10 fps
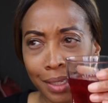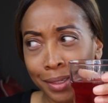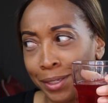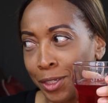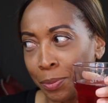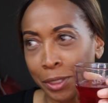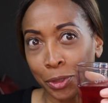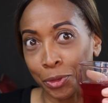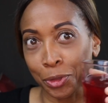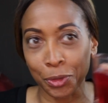This is
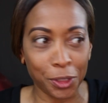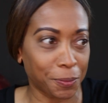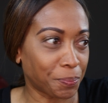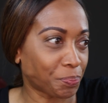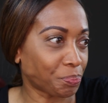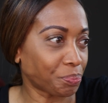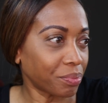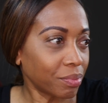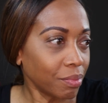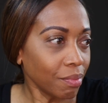special juice.
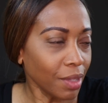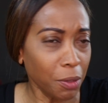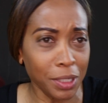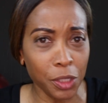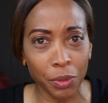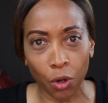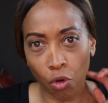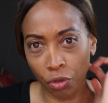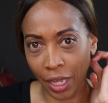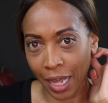But it's been
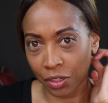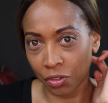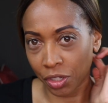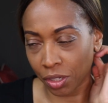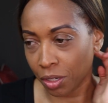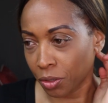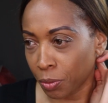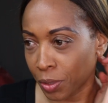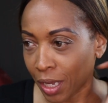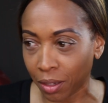overcast and the sun
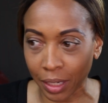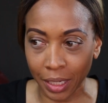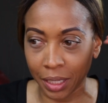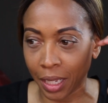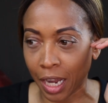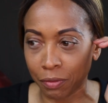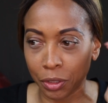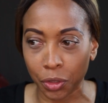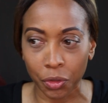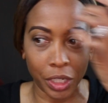comes out like in the
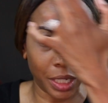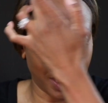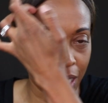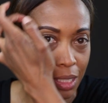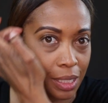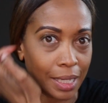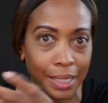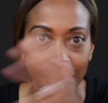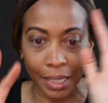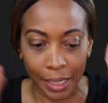afternoon and it hits
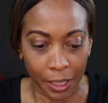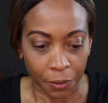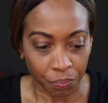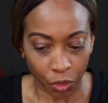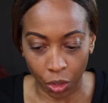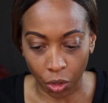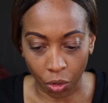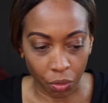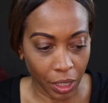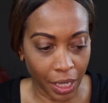like, you
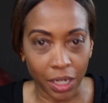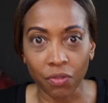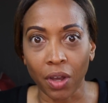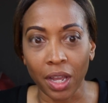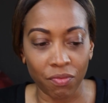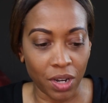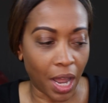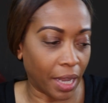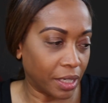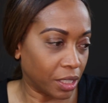know, 85,
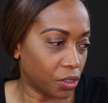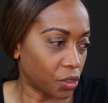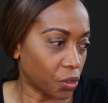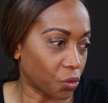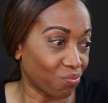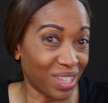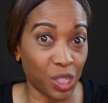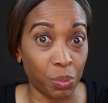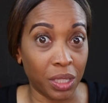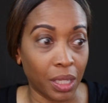90. So that's
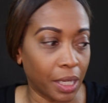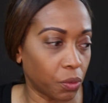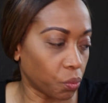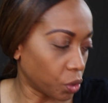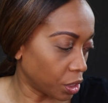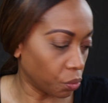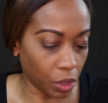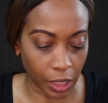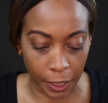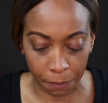been like really,
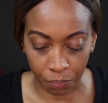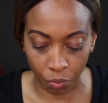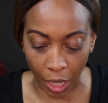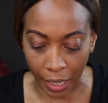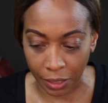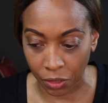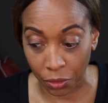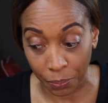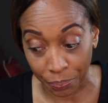really nice